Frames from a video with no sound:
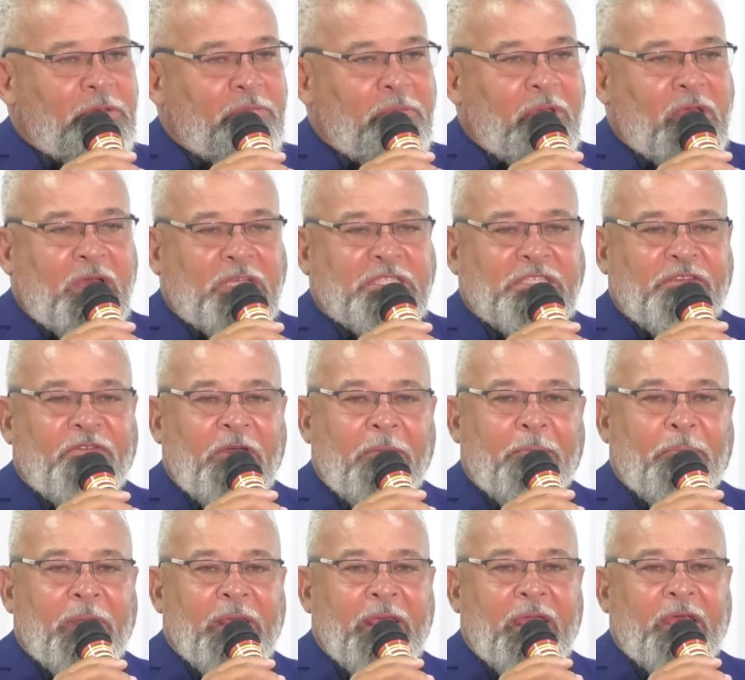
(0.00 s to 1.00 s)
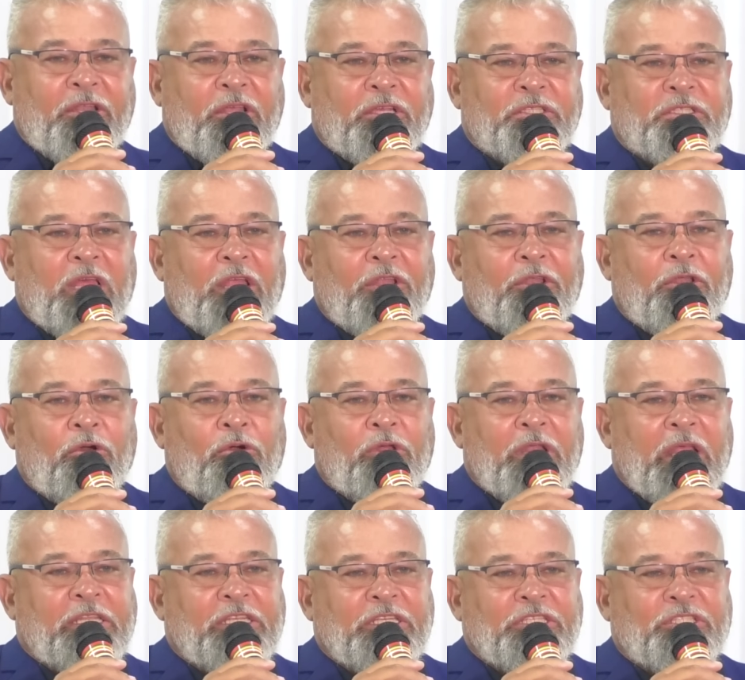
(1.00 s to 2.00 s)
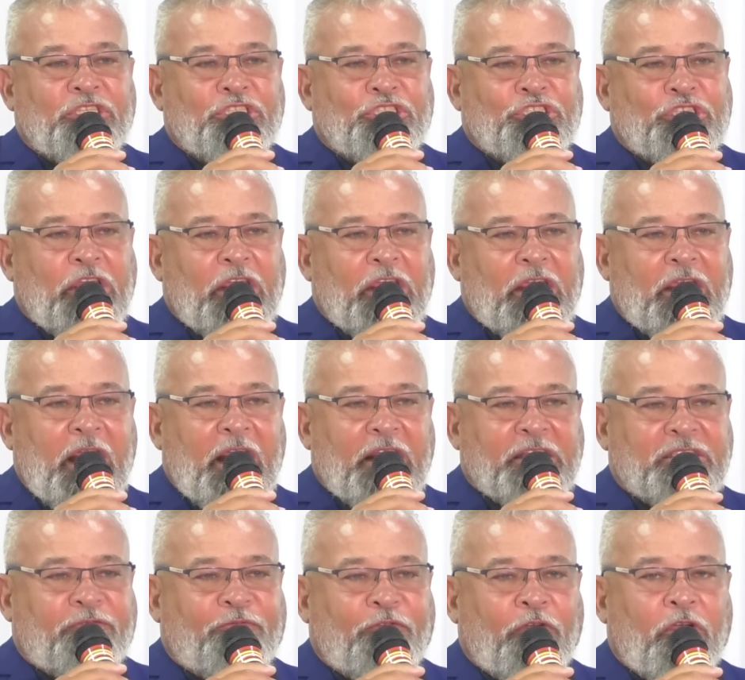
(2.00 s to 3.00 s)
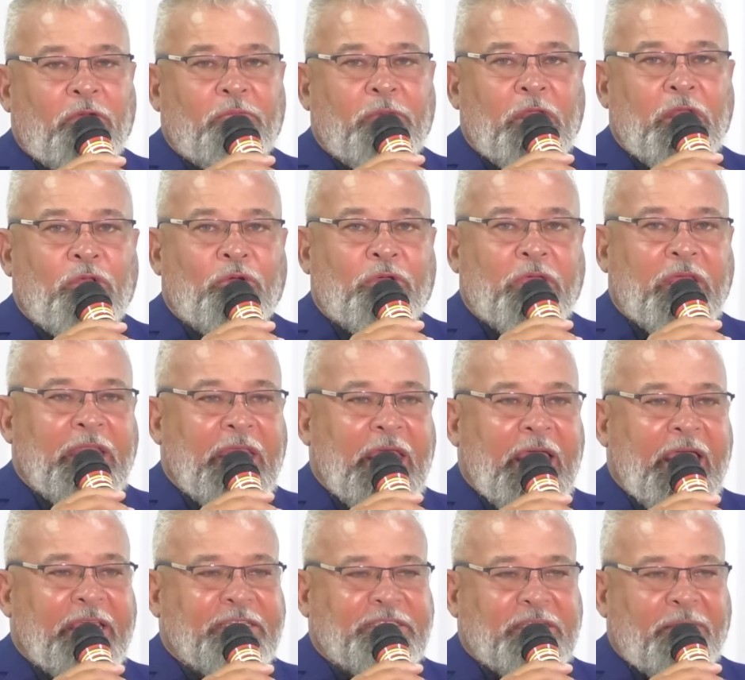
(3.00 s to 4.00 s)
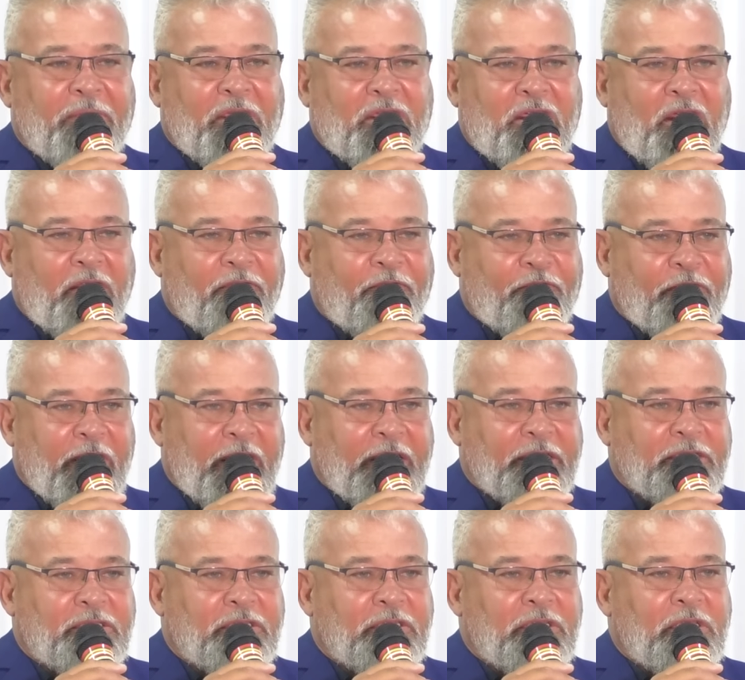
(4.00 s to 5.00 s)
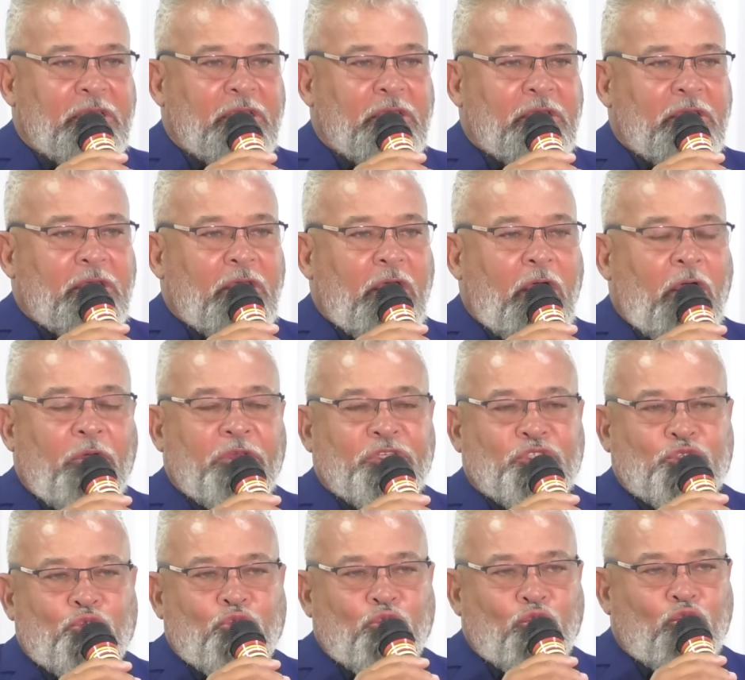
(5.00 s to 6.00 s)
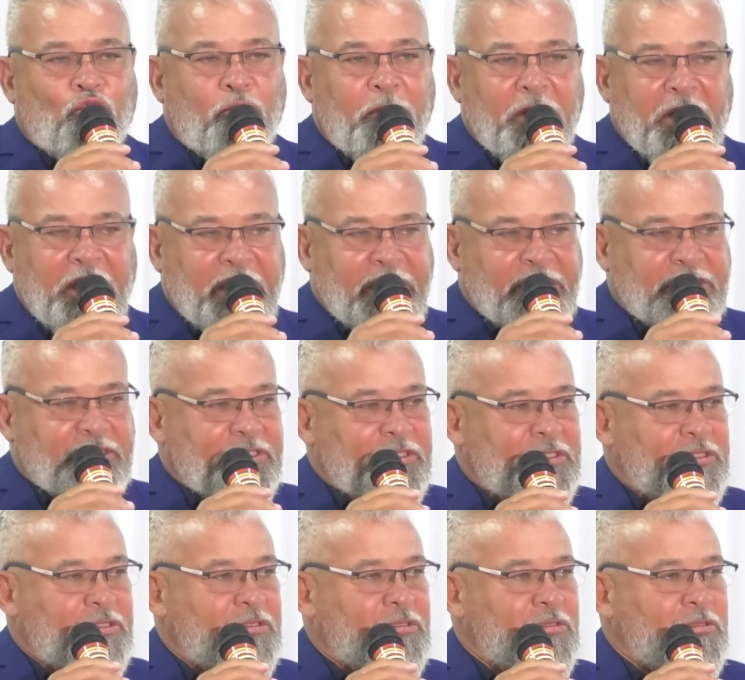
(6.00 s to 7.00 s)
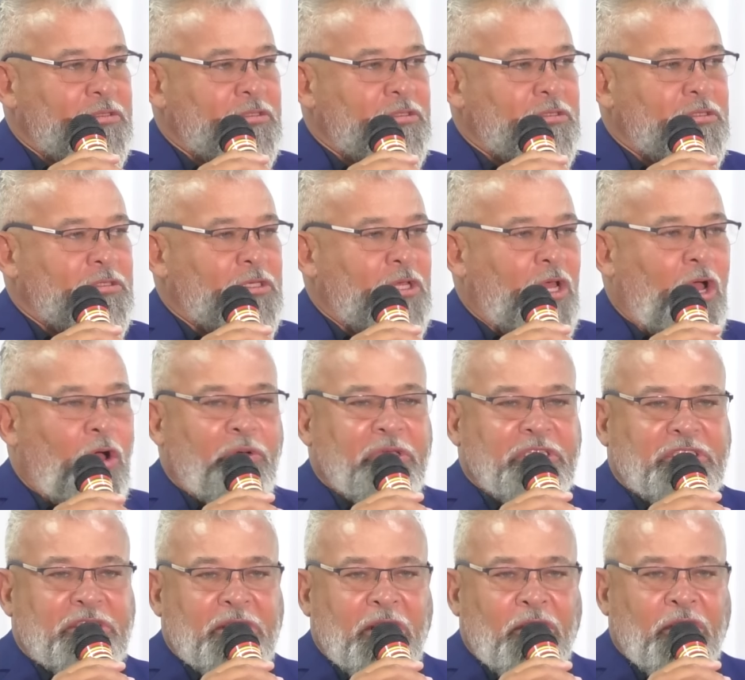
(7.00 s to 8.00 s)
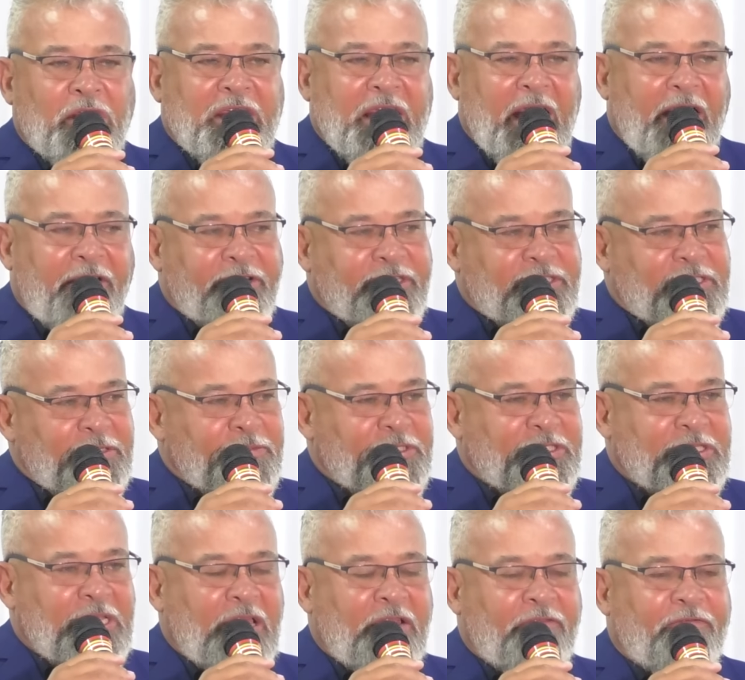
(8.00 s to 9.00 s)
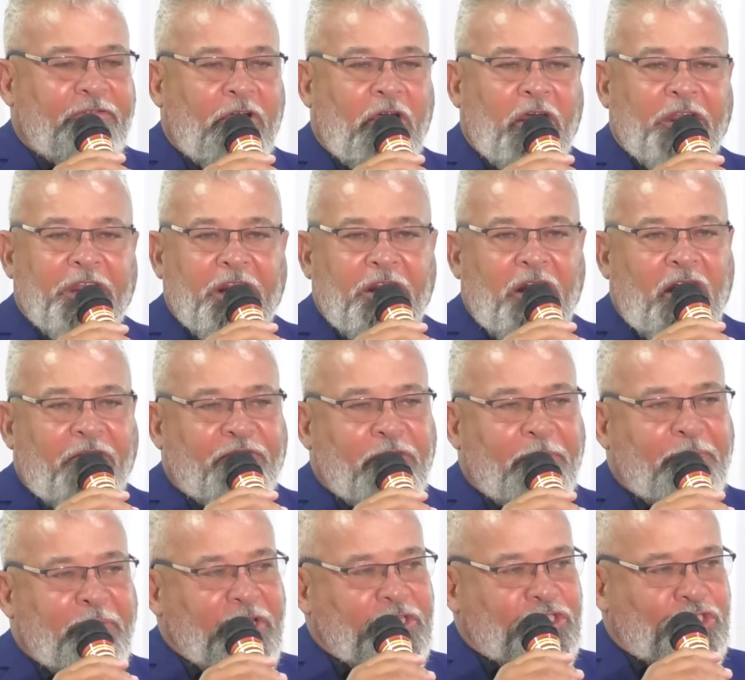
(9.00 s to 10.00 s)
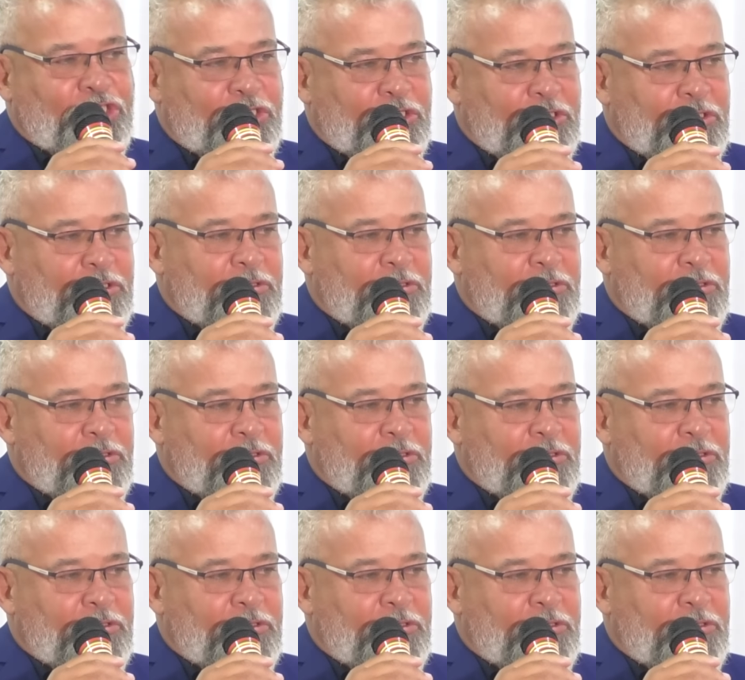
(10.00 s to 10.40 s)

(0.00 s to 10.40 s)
Because if a player does not know that he's to shake hands firmly, look in the eyes, and be confident, how his grooming is, how he carries himself on and off the pitch,